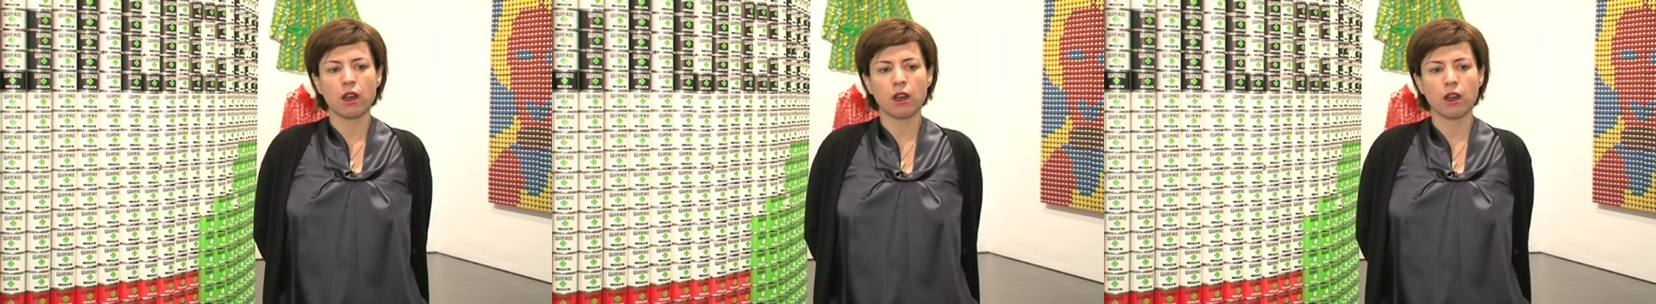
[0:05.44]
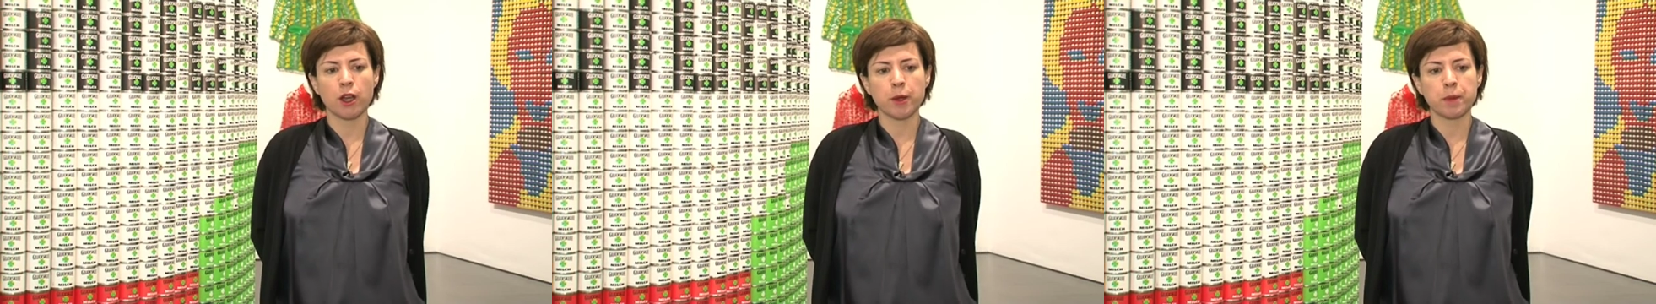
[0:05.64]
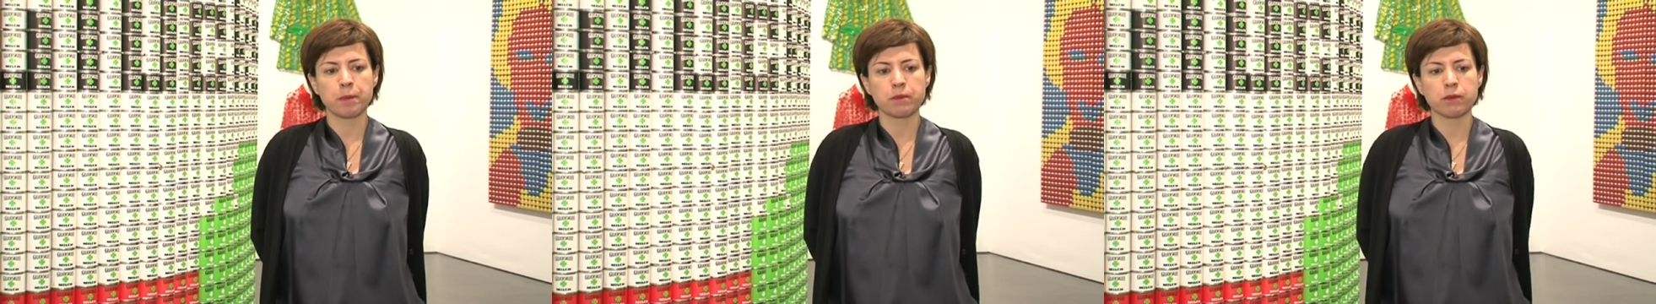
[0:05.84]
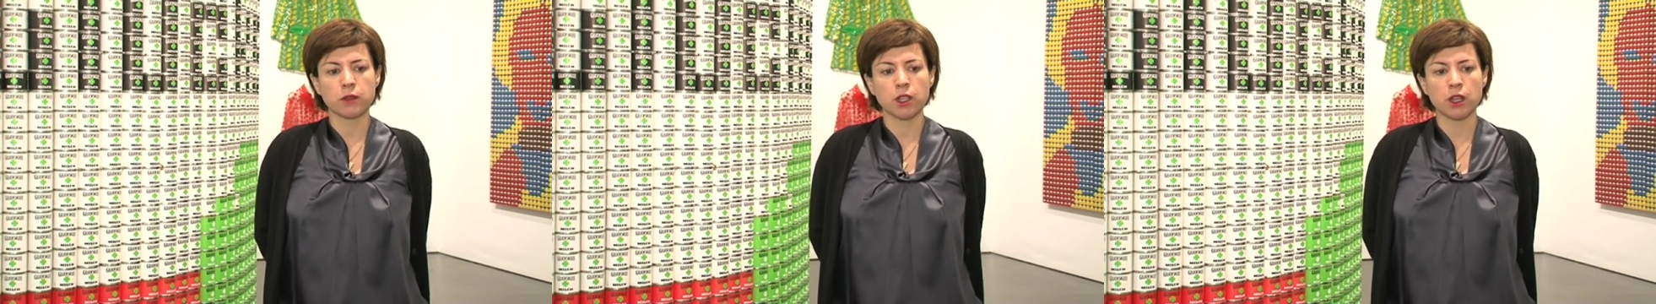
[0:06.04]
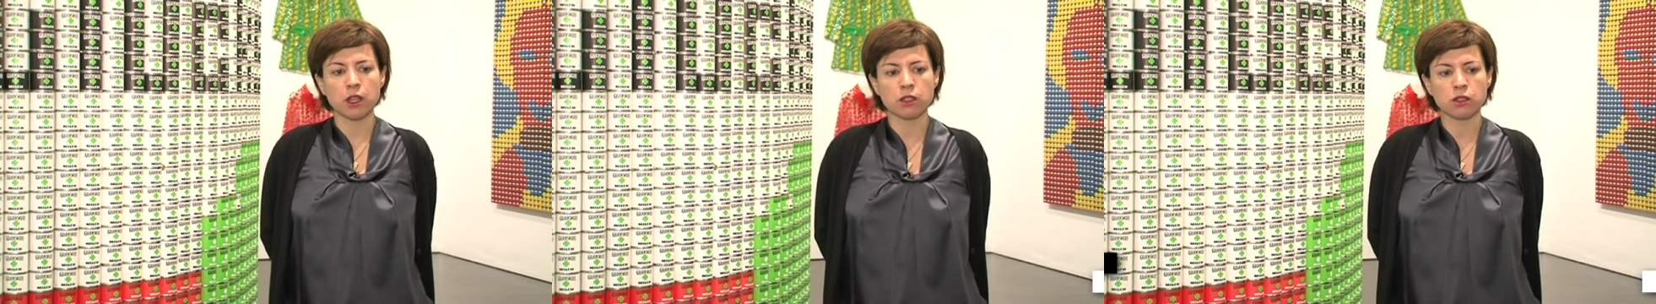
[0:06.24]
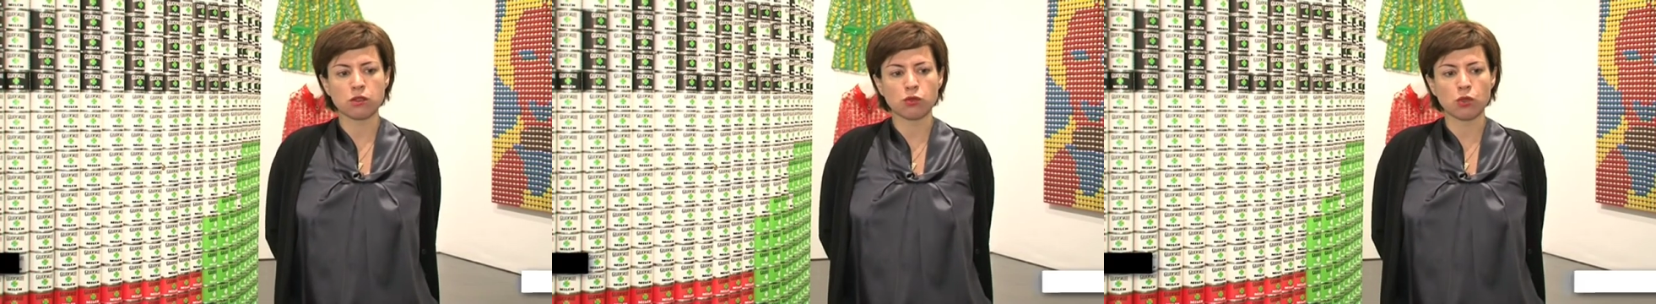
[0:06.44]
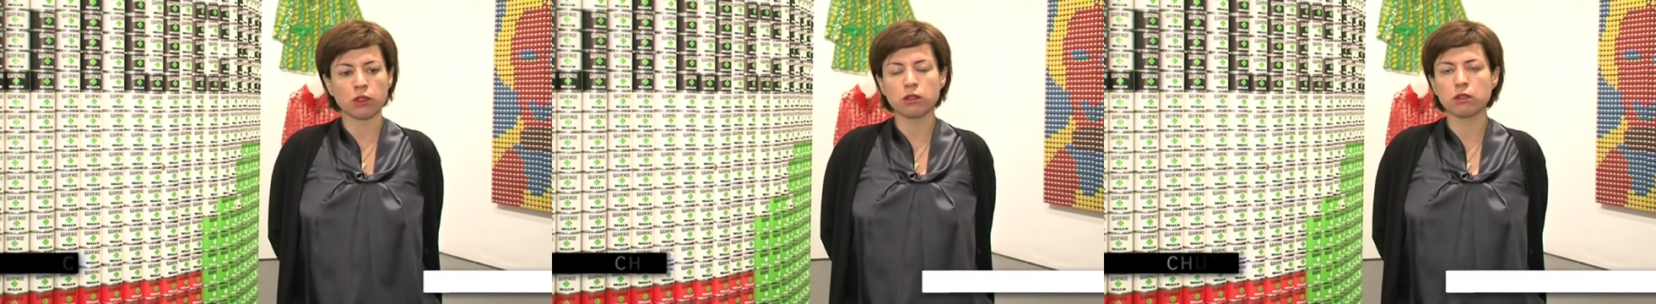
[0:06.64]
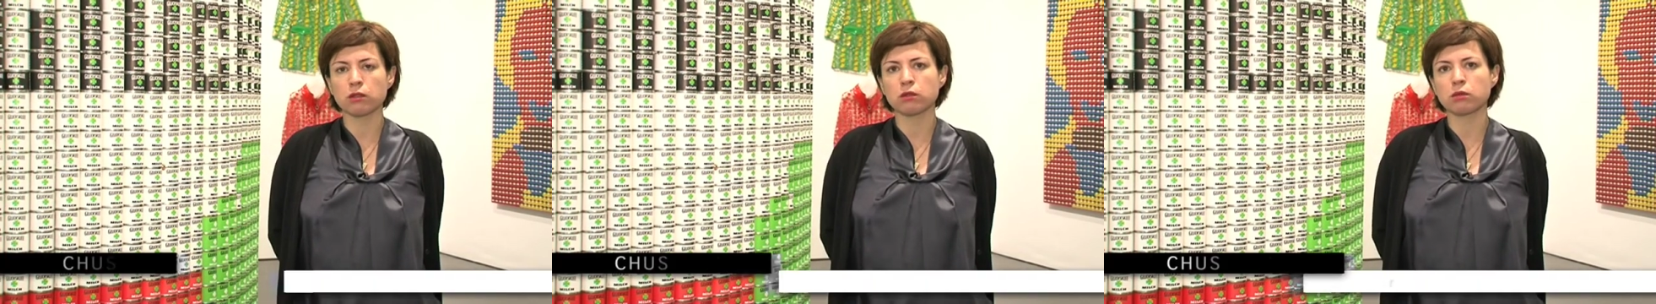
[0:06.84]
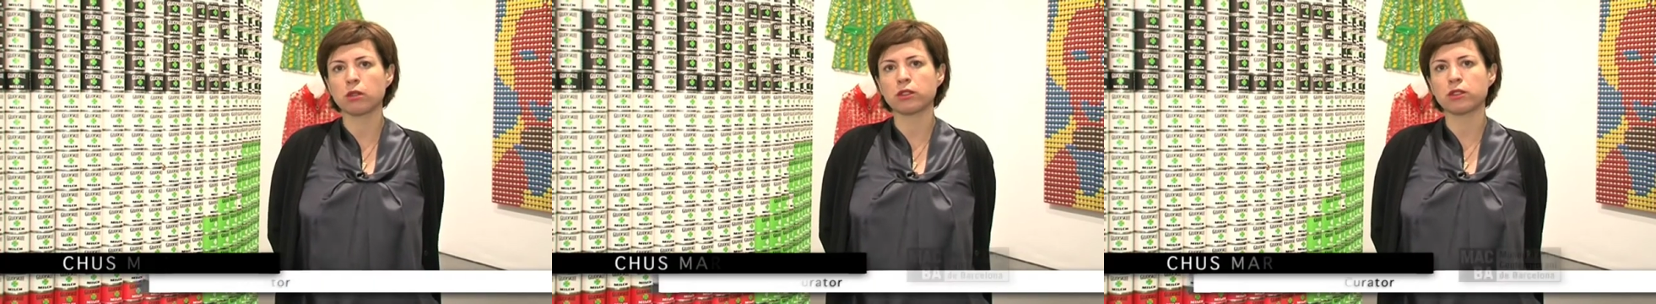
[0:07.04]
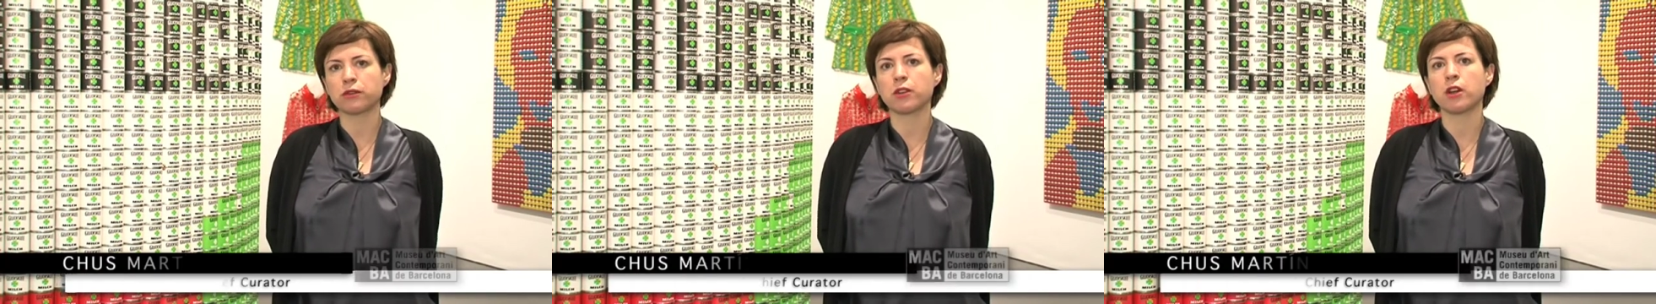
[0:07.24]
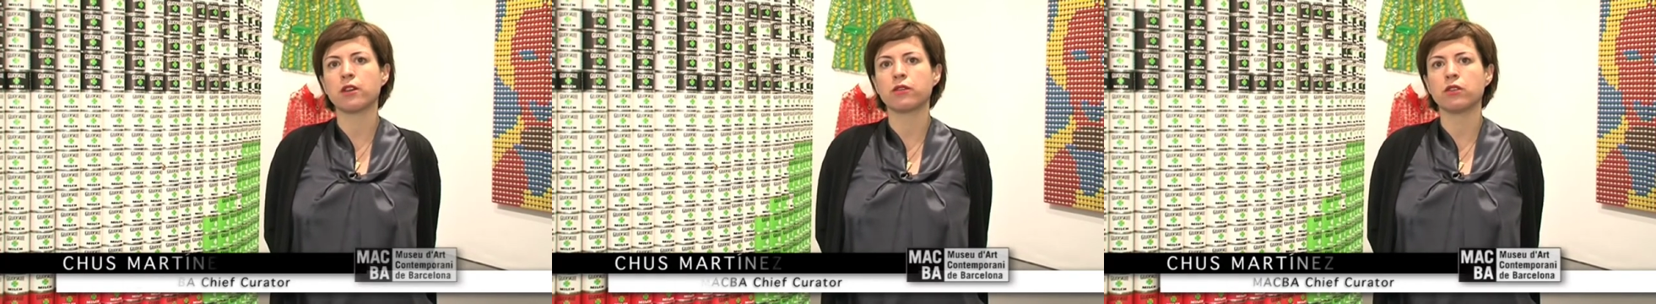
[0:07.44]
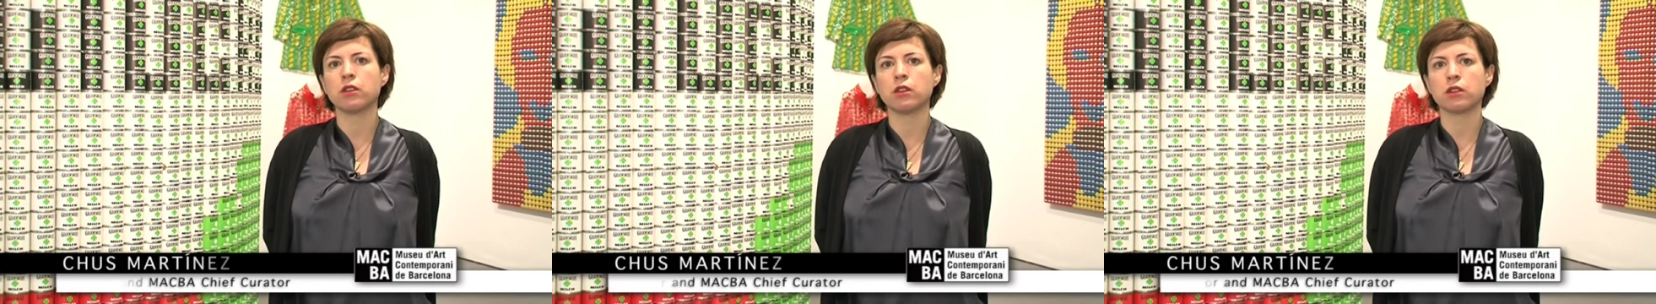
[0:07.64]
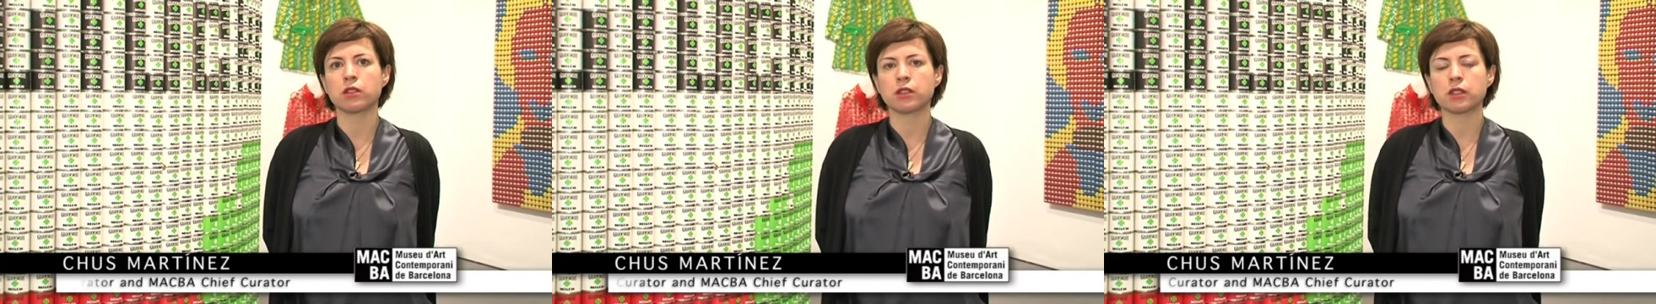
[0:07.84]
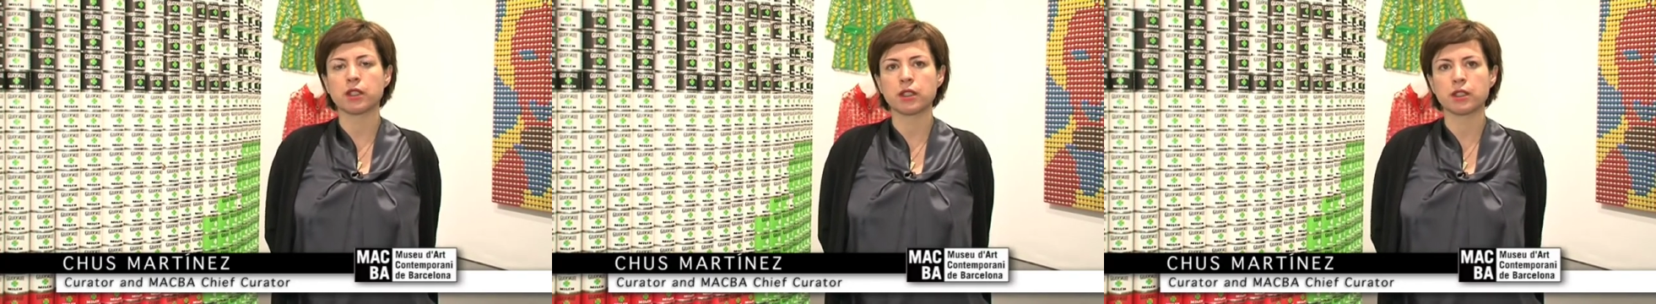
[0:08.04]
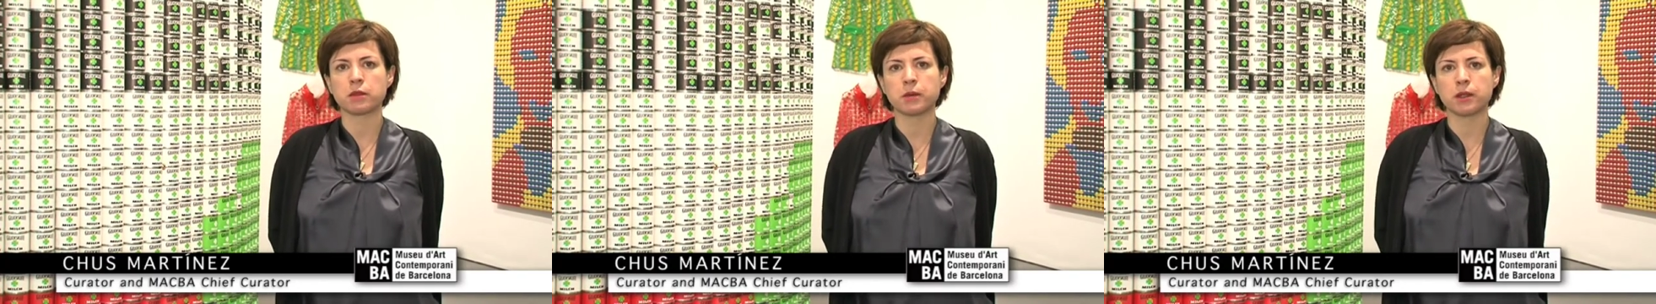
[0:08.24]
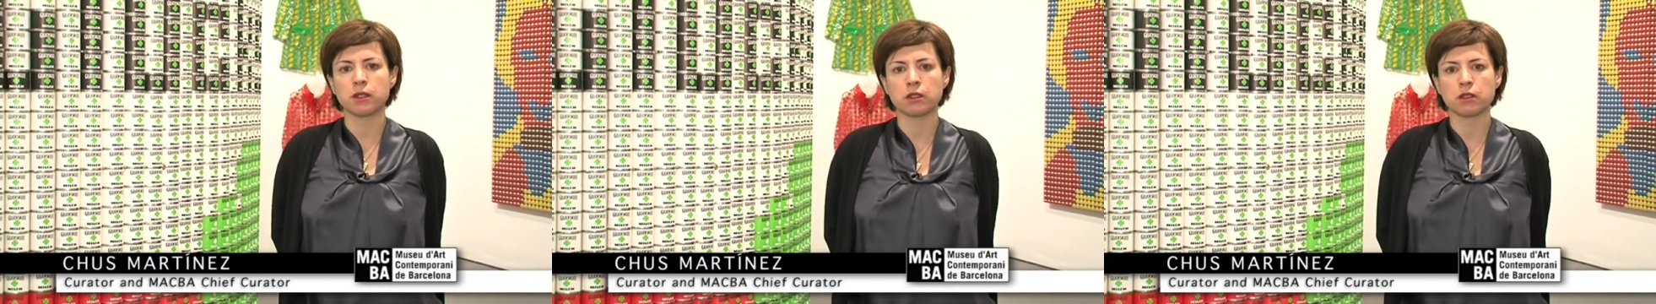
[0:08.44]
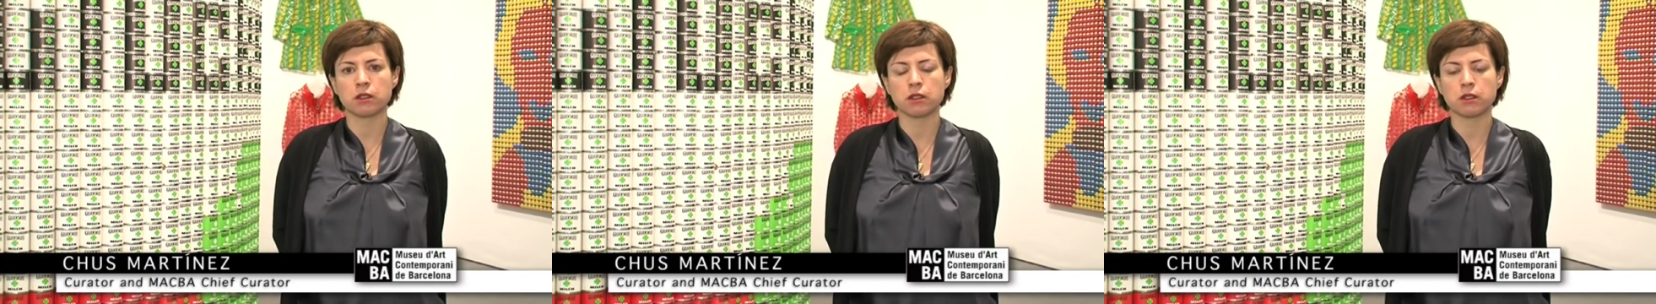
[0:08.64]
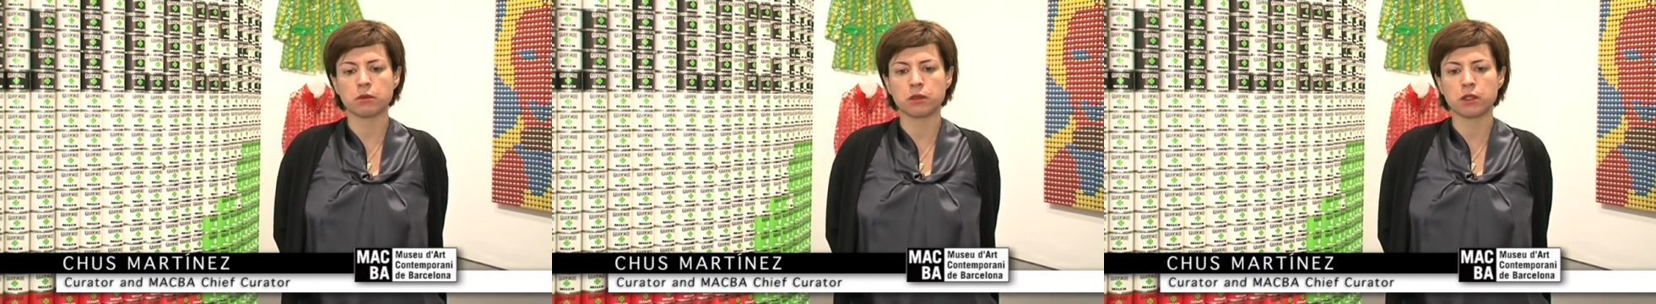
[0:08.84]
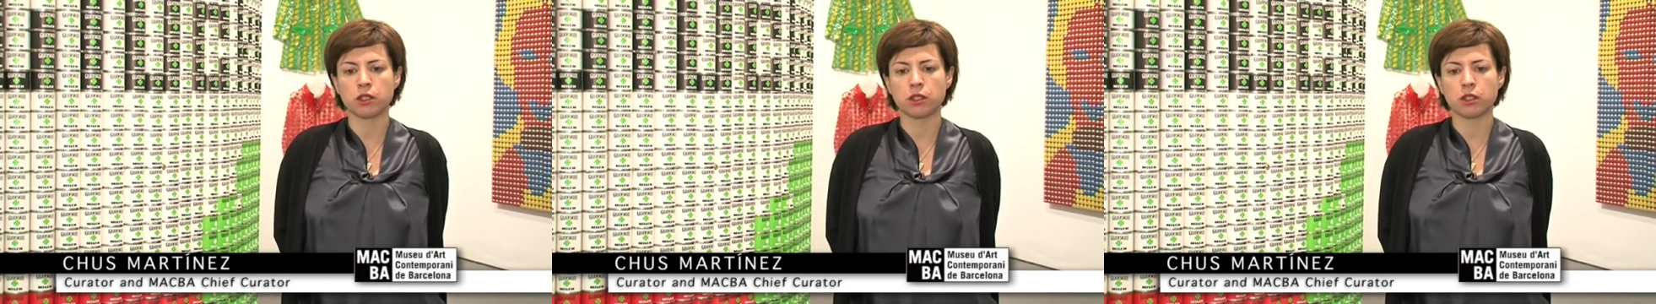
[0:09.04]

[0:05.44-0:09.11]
Um, the last 20 to 25 years, he has been uh,